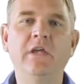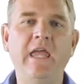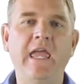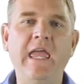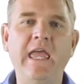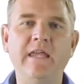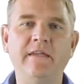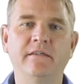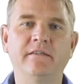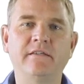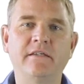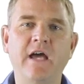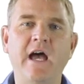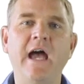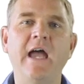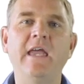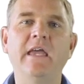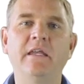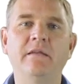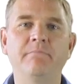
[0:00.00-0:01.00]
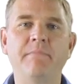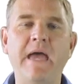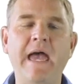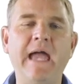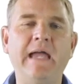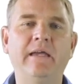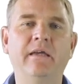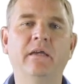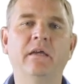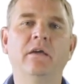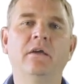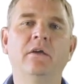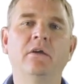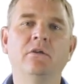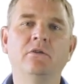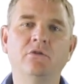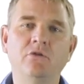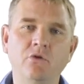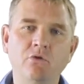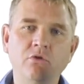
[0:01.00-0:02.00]
can't tie it back
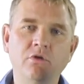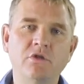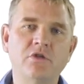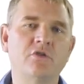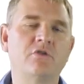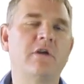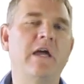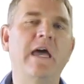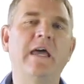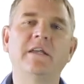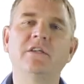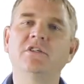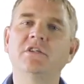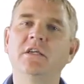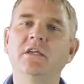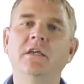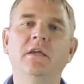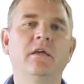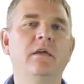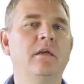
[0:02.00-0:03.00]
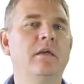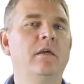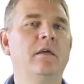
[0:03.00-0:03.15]
to the strategy,